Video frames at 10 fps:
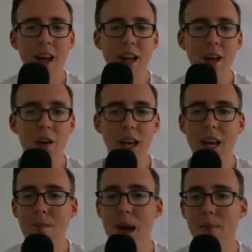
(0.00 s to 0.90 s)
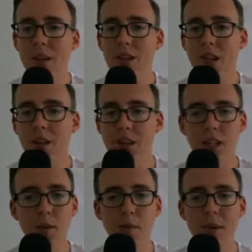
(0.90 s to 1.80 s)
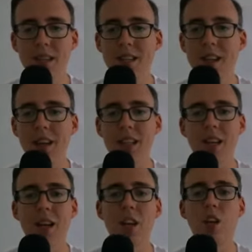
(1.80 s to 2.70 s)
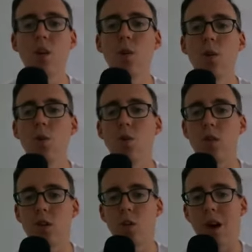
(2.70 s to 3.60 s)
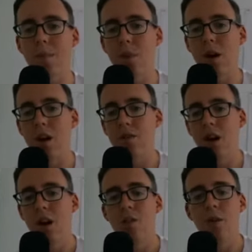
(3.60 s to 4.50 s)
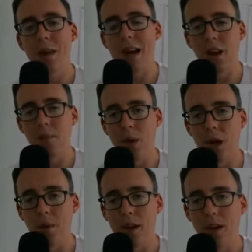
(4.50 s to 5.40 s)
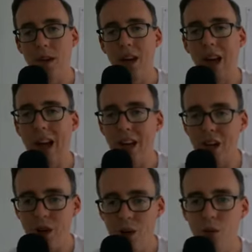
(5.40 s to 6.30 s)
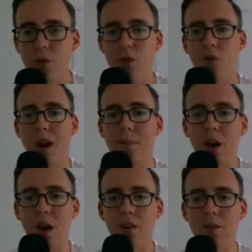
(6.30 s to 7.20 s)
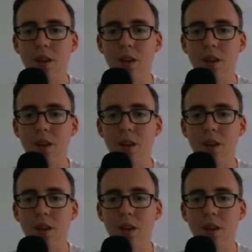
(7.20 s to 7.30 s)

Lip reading: you know, he may be serviceable, but still, it's a huge drop-off from Alan Bowman. A huge drop-off.